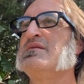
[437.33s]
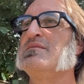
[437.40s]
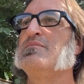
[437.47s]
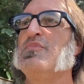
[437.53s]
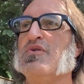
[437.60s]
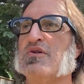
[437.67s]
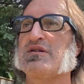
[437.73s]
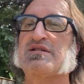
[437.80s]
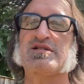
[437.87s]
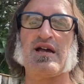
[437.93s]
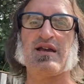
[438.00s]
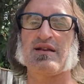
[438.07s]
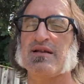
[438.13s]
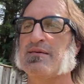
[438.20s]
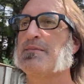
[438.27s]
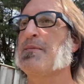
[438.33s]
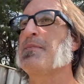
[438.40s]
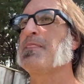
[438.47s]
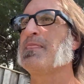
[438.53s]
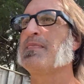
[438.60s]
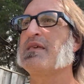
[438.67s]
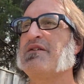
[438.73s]
more exciting.
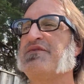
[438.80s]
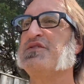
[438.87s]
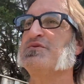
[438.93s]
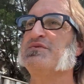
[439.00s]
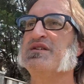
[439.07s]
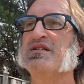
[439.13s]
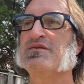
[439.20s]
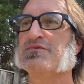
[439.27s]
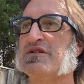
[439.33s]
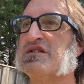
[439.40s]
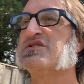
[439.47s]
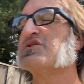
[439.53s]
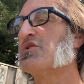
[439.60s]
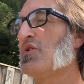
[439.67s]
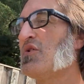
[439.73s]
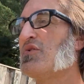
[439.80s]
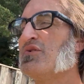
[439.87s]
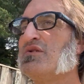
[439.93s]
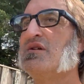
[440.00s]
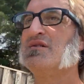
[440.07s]
If you didn't reach a goal,